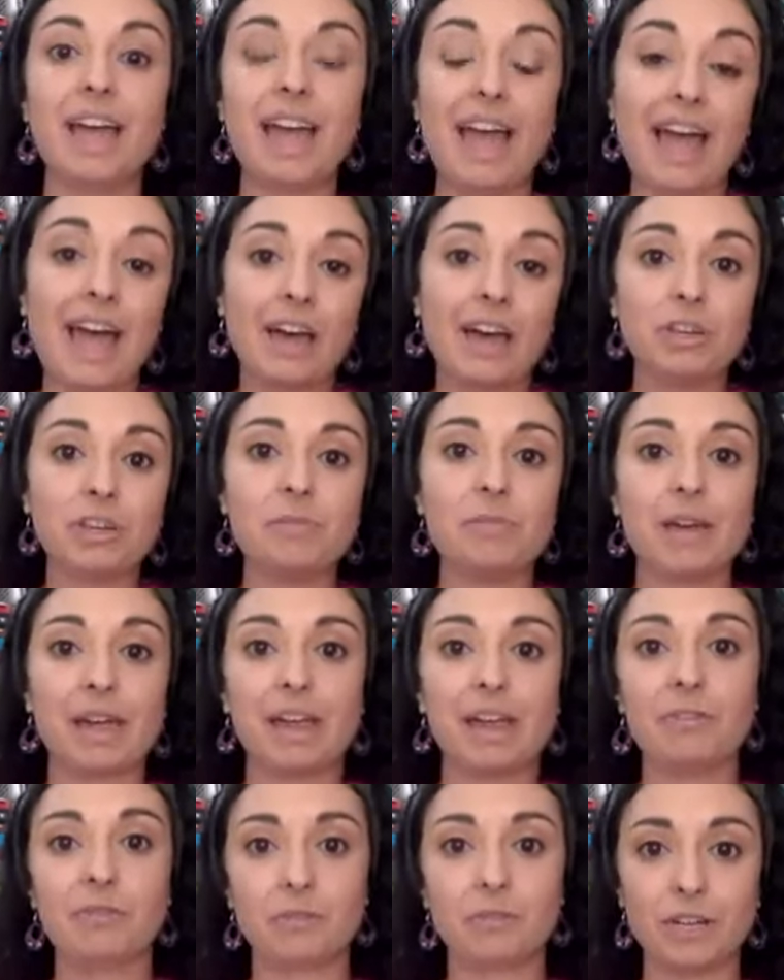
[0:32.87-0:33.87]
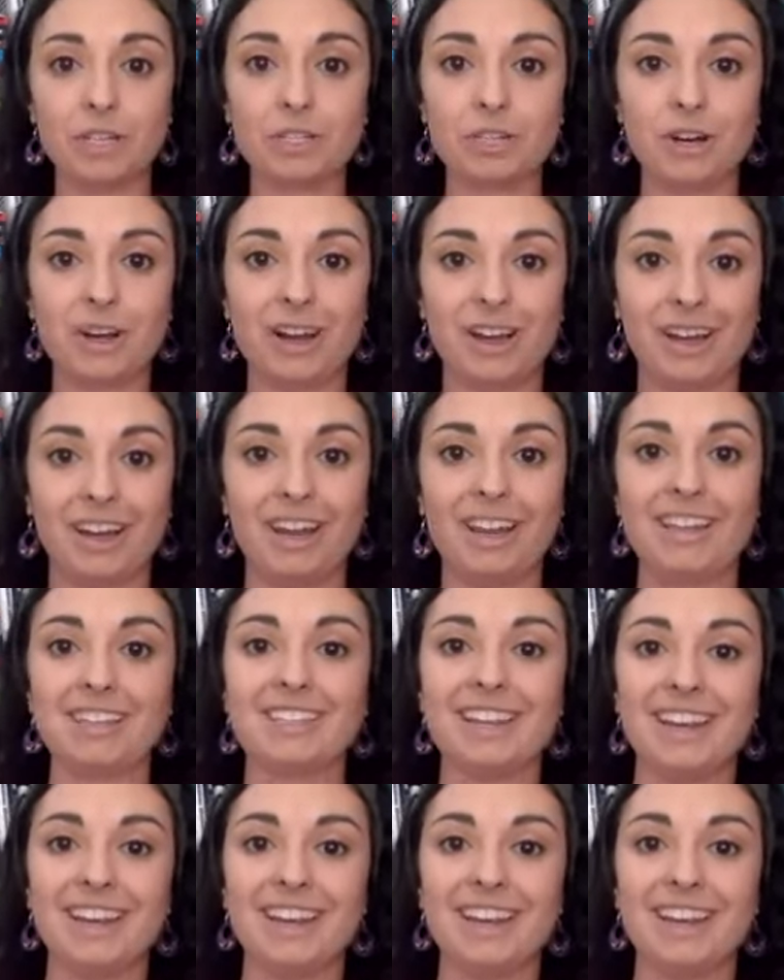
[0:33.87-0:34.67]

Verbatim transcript: how you might reach your audience